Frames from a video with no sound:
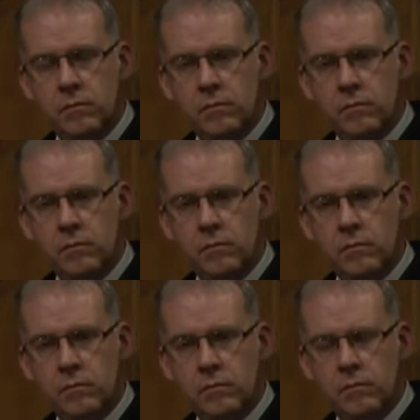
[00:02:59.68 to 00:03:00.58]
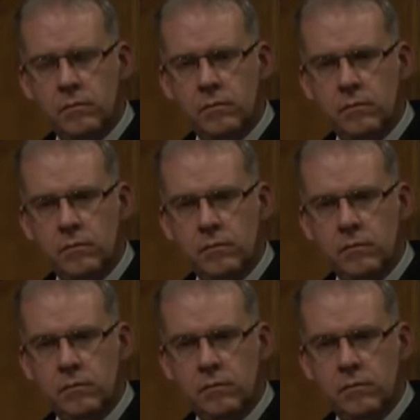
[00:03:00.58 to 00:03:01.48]

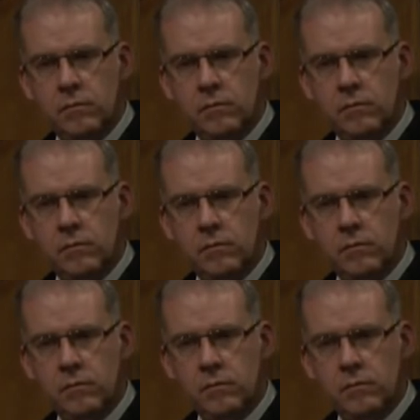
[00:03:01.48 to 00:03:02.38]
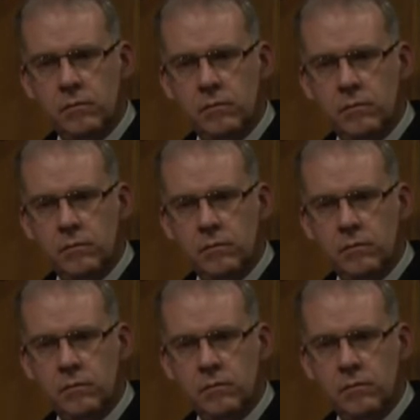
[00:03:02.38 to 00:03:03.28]

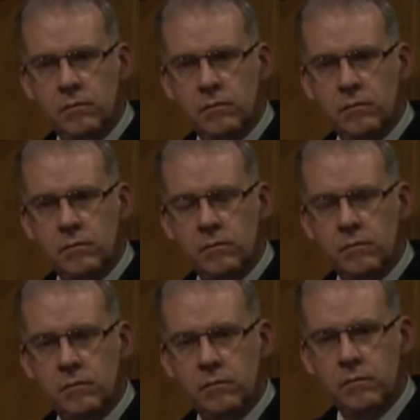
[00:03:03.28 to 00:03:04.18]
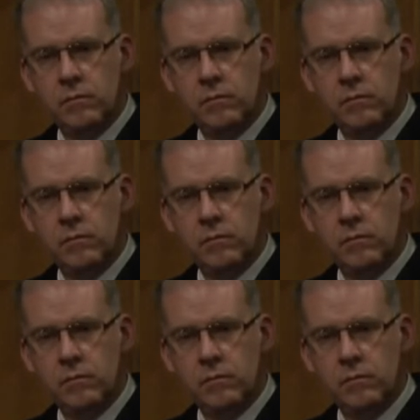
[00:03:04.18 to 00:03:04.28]
(silent)